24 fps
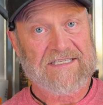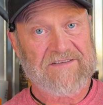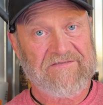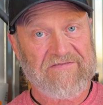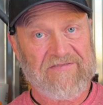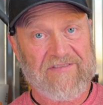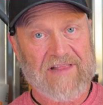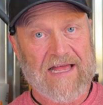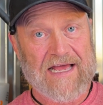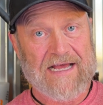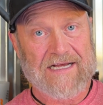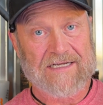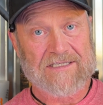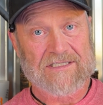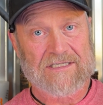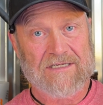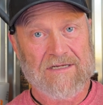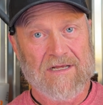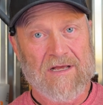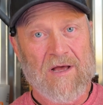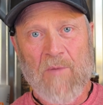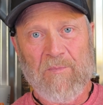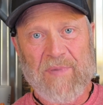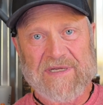to flex,
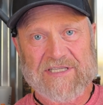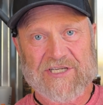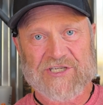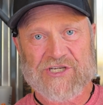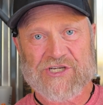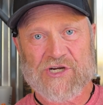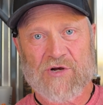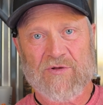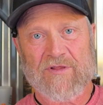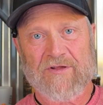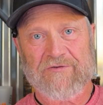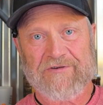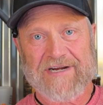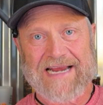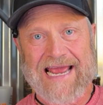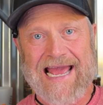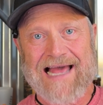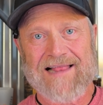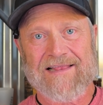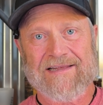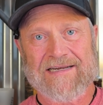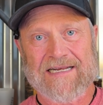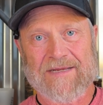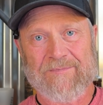but to show the
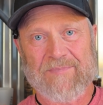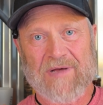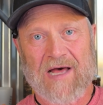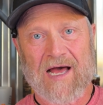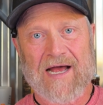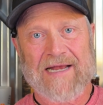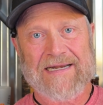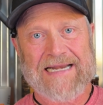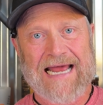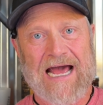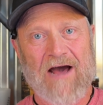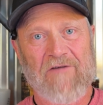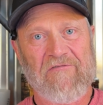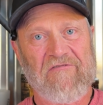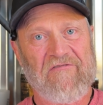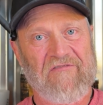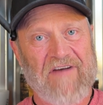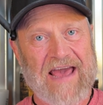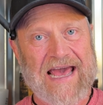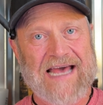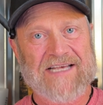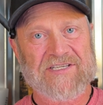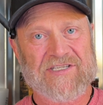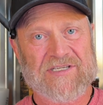reality behind how
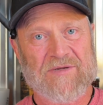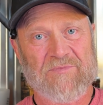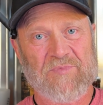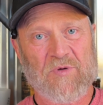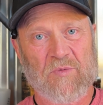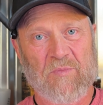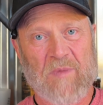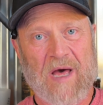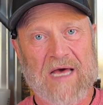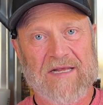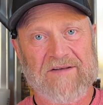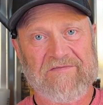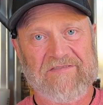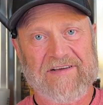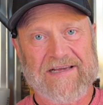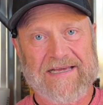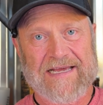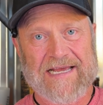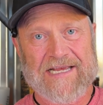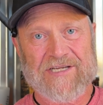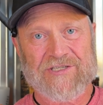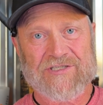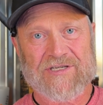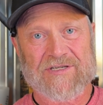fast simple
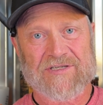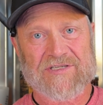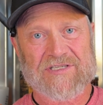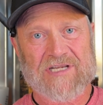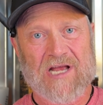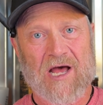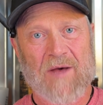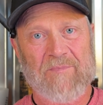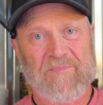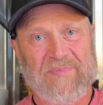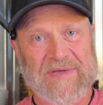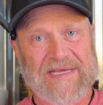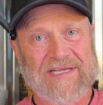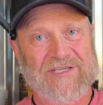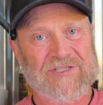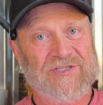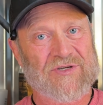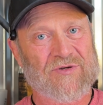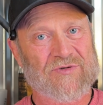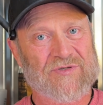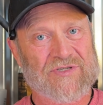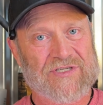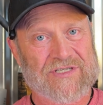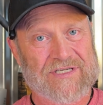modifications stop being
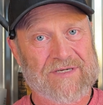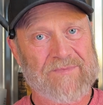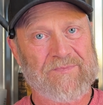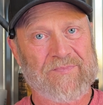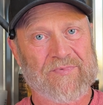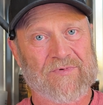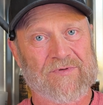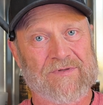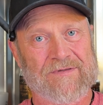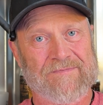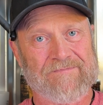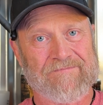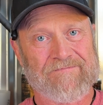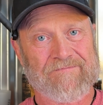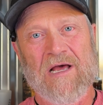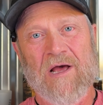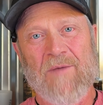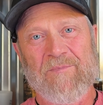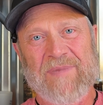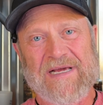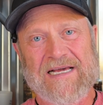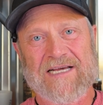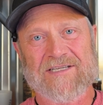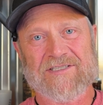so simple.
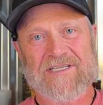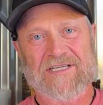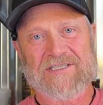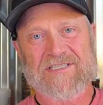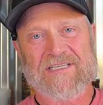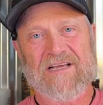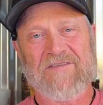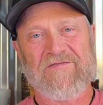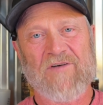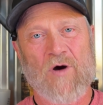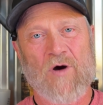Because this stuff